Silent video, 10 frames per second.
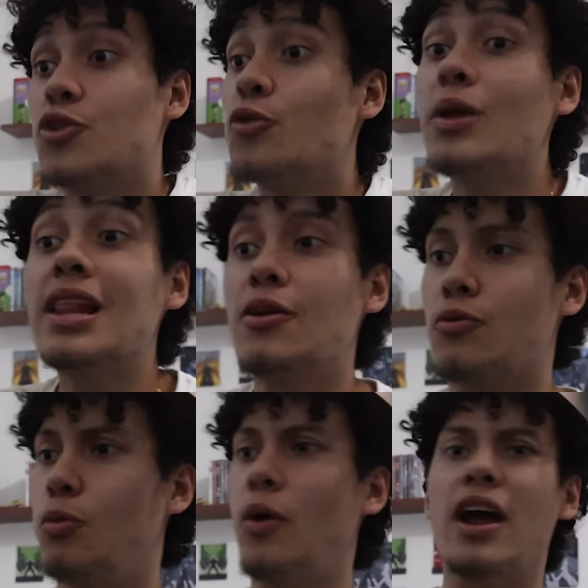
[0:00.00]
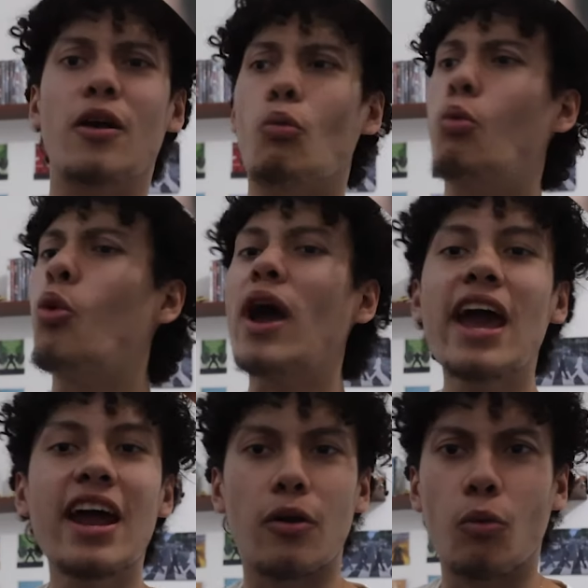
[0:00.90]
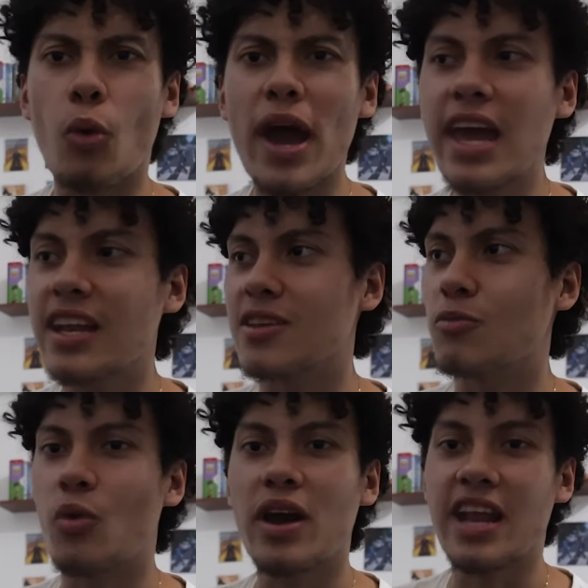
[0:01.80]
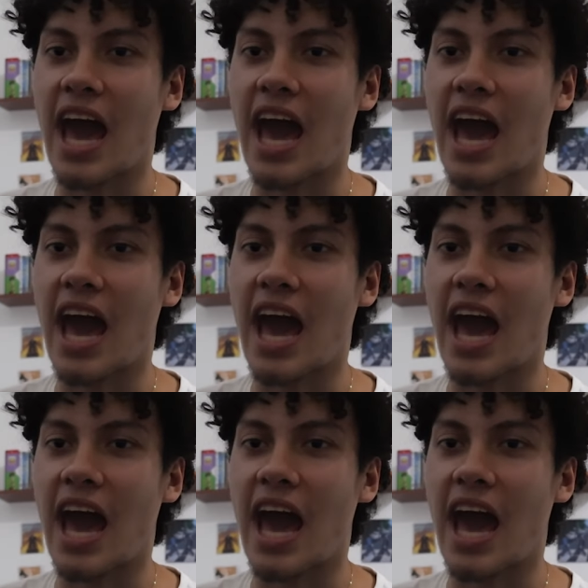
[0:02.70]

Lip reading: You really? When